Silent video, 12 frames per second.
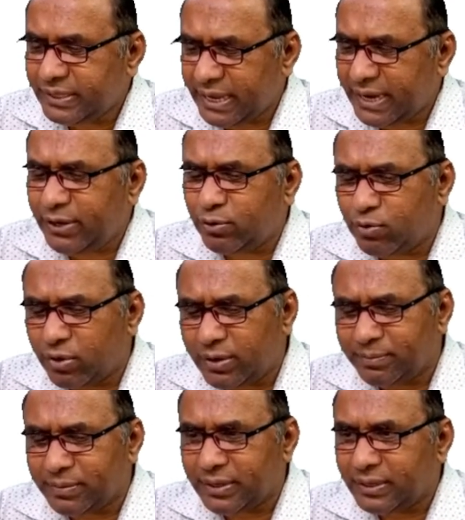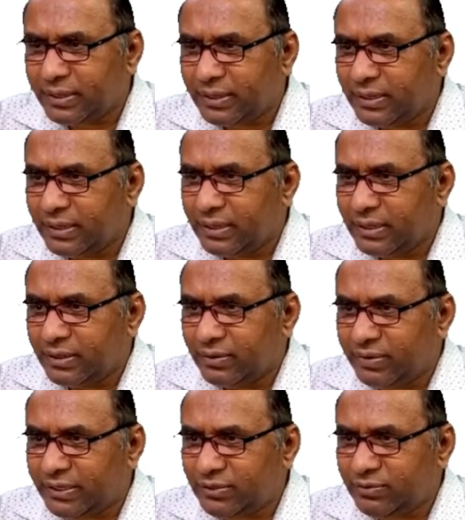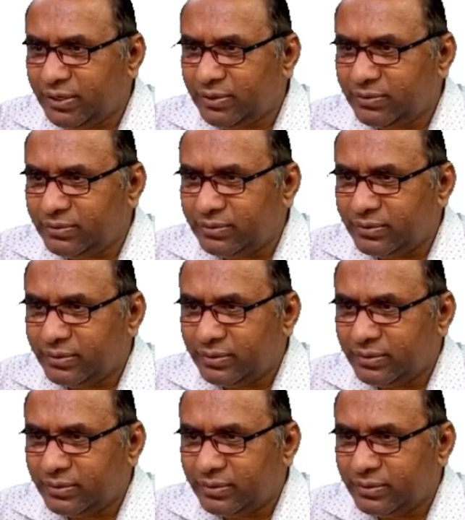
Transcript: any column, what you will do?